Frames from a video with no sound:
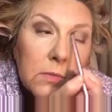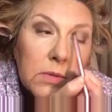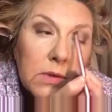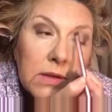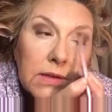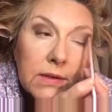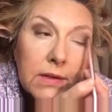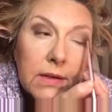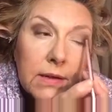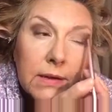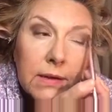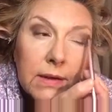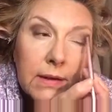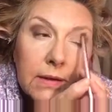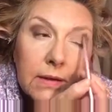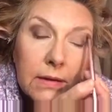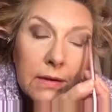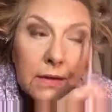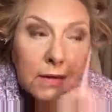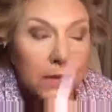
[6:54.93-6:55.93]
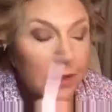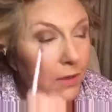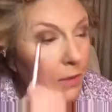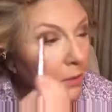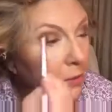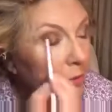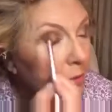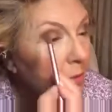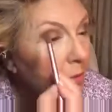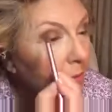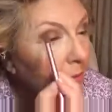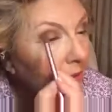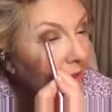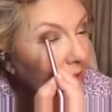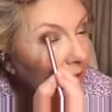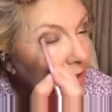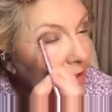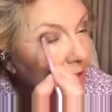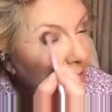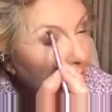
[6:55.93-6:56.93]
Blended it out a little too
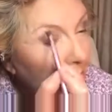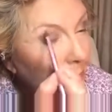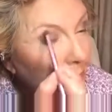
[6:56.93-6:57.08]
much.